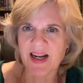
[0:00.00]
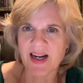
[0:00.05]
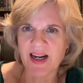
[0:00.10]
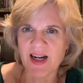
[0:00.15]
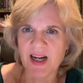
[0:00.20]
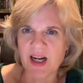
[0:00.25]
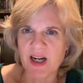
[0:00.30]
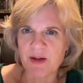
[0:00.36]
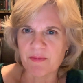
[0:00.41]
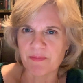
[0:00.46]

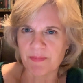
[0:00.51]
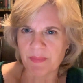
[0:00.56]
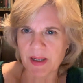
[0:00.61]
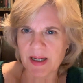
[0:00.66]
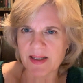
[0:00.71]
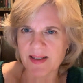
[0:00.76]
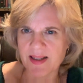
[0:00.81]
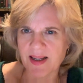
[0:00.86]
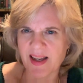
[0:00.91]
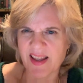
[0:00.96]

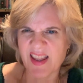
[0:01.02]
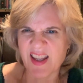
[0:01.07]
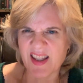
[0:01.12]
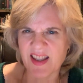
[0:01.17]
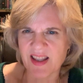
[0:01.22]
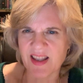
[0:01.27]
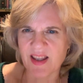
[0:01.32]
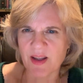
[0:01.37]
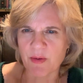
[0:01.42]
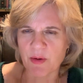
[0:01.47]
But I think
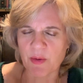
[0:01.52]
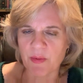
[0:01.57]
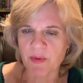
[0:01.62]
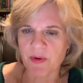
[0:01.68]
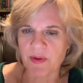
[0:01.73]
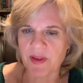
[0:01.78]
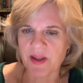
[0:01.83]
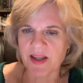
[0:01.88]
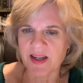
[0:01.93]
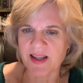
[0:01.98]
that they were
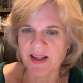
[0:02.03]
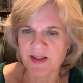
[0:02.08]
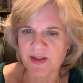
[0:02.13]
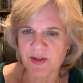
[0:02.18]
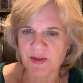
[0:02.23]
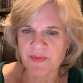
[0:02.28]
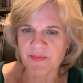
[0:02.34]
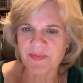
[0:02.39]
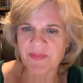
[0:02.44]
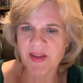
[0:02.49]
worth eating
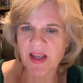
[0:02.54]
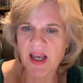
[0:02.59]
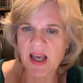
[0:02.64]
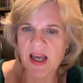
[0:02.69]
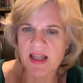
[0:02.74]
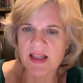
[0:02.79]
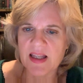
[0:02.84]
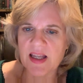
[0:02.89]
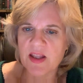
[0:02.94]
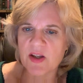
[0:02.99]
too.
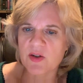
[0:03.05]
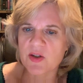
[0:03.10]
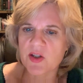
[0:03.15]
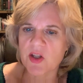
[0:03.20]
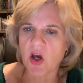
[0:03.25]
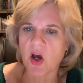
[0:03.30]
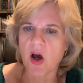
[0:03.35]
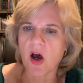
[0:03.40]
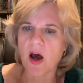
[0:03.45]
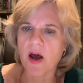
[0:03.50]
Then there's
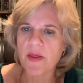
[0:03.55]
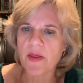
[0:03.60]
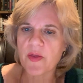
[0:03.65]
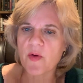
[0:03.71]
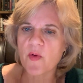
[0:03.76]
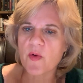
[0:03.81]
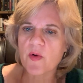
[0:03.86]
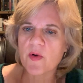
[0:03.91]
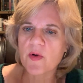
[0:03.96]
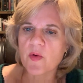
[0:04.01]
the
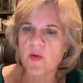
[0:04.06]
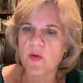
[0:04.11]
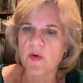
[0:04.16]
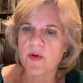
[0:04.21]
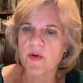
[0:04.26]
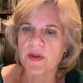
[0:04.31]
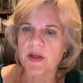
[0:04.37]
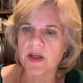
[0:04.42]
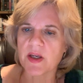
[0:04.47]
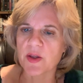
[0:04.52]
hawthorn
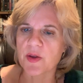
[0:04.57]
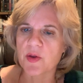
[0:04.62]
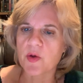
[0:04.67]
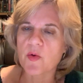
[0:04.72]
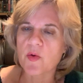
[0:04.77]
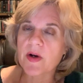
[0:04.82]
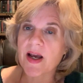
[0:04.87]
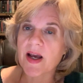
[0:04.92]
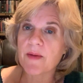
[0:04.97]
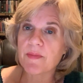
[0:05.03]
or the
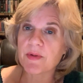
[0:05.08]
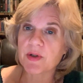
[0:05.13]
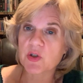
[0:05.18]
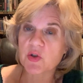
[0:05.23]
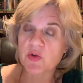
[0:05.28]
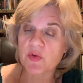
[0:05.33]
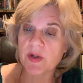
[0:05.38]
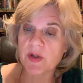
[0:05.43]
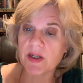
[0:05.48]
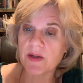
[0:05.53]
thorn apple
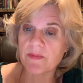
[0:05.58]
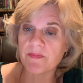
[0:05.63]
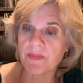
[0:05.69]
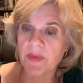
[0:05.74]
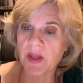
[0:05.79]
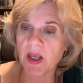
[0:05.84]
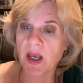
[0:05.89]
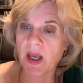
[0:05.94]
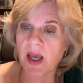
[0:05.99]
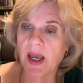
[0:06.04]
tree,
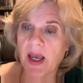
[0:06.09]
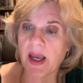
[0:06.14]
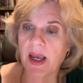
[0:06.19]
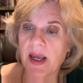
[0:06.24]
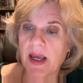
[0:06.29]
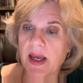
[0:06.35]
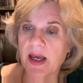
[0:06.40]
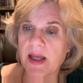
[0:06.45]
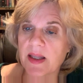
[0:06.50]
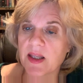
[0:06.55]

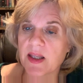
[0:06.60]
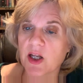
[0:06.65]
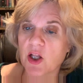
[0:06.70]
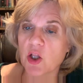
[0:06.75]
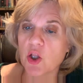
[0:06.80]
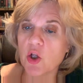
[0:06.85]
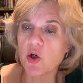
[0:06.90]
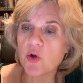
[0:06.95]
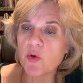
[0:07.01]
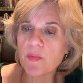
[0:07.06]
and the
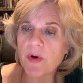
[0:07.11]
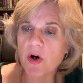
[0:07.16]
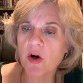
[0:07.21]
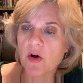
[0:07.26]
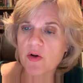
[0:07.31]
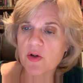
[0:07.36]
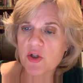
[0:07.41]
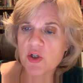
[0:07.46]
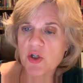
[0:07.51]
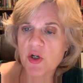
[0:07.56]
globe
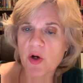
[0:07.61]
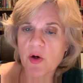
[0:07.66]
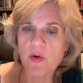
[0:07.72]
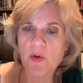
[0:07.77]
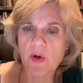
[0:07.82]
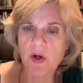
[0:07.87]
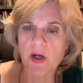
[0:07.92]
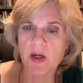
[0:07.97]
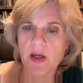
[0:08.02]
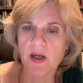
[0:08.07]

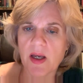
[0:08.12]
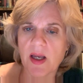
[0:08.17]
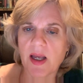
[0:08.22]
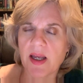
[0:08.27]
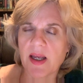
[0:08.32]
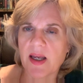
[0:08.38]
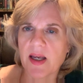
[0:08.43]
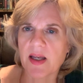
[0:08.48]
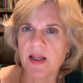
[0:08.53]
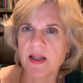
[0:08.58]
artichoke,
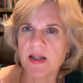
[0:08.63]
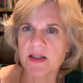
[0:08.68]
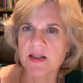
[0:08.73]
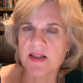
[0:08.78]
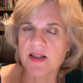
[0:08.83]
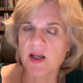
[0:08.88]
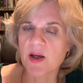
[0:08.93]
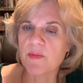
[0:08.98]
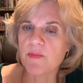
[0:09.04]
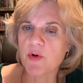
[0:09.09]
and
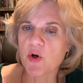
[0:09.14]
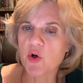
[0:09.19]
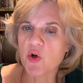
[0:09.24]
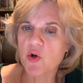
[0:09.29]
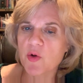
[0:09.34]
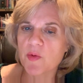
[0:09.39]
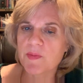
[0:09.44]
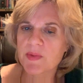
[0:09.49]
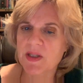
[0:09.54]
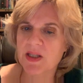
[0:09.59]
some
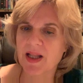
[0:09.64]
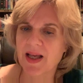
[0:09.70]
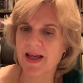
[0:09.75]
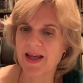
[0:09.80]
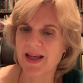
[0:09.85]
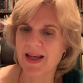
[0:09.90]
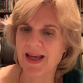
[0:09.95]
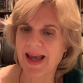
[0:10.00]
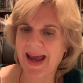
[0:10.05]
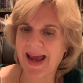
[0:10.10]
herbs
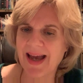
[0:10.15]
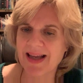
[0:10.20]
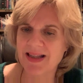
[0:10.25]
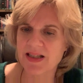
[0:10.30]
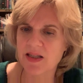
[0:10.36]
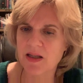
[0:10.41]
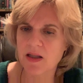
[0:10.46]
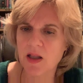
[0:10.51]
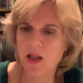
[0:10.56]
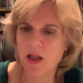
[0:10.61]
like
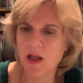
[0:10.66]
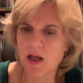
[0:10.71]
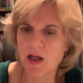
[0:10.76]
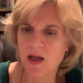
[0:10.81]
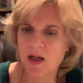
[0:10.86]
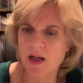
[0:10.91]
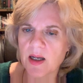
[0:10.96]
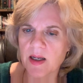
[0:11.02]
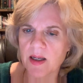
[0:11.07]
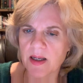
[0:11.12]
cat's
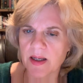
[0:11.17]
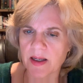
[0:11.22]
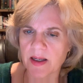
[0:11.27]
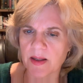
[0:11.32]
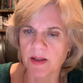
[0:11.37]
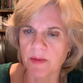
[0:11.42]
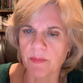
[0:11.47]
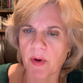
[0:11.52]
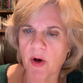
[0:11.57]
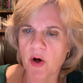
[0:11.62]
claw
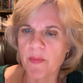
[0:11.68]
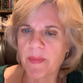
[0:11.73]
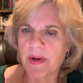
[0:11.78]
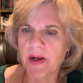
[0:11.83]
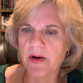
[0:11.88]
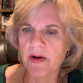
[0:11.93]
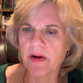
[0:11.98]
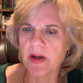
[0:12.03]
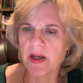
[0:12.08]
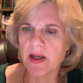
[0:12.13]
and
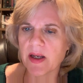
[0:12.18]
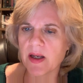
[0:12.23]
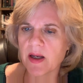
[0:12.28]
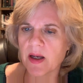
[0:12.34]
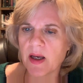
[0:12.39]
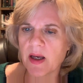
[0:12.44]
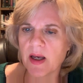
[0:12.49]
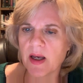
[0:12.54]
barberry.